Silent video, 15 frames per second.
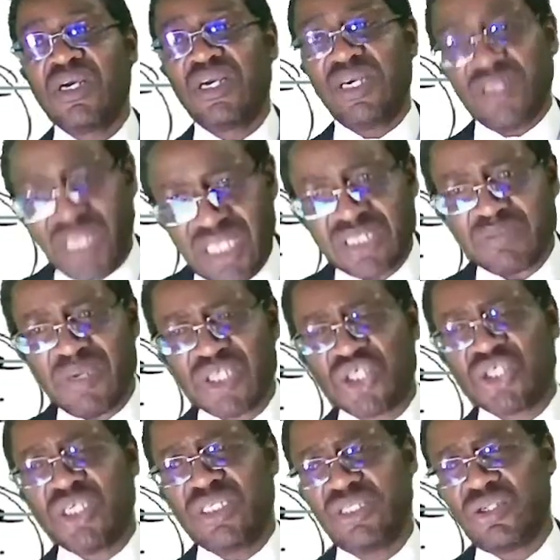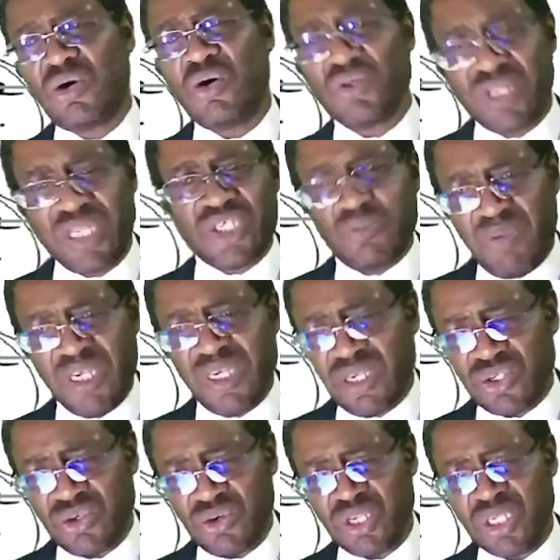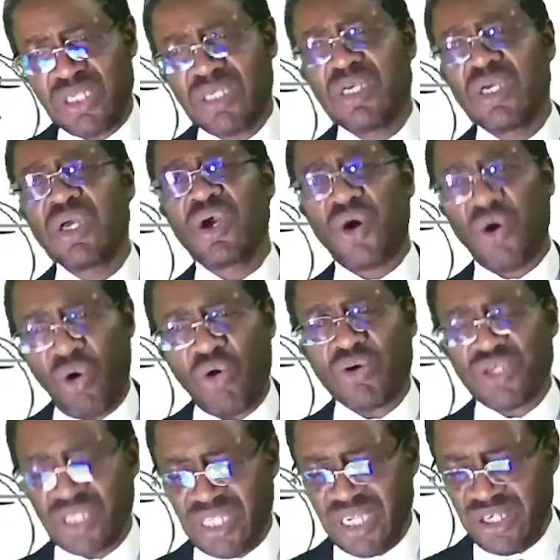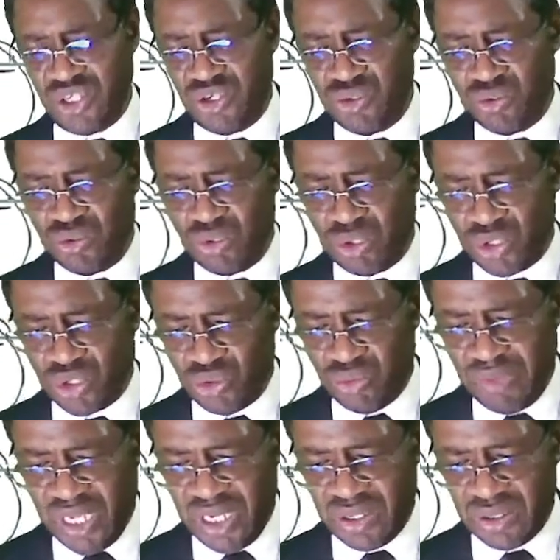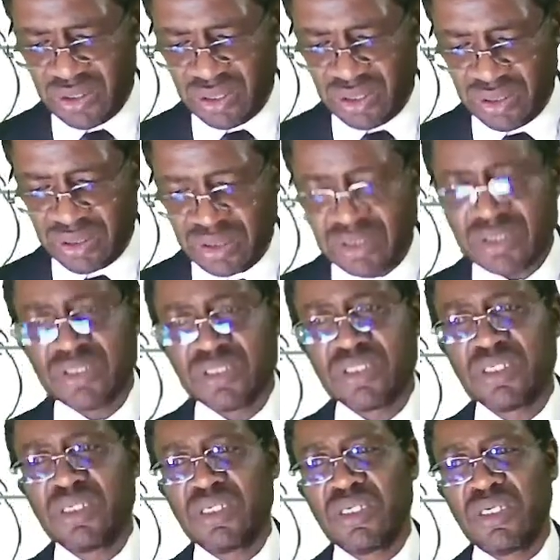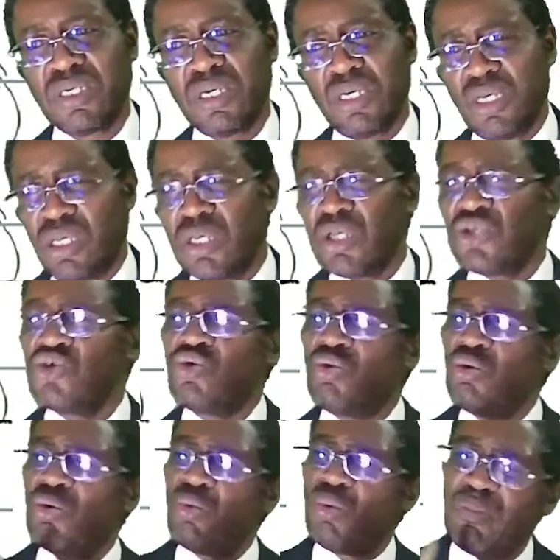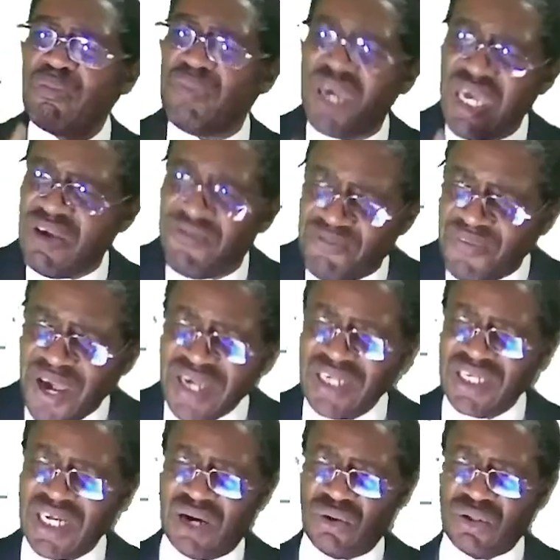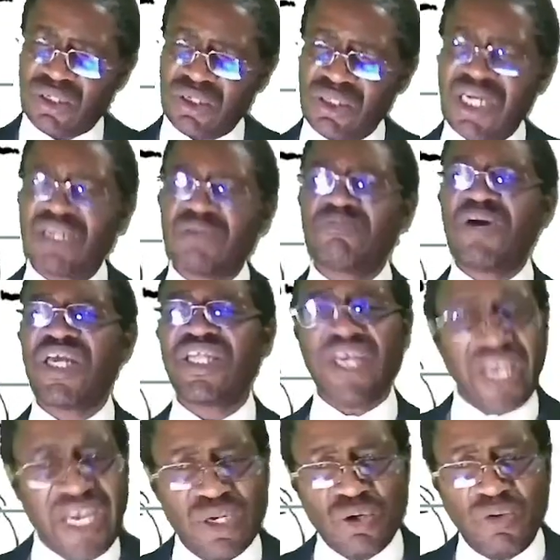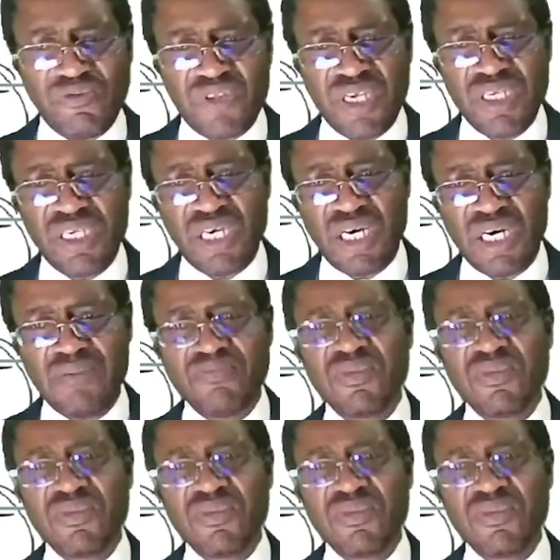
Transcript: This machine or this building, costed you 2 million. You may find out that by the end of the year,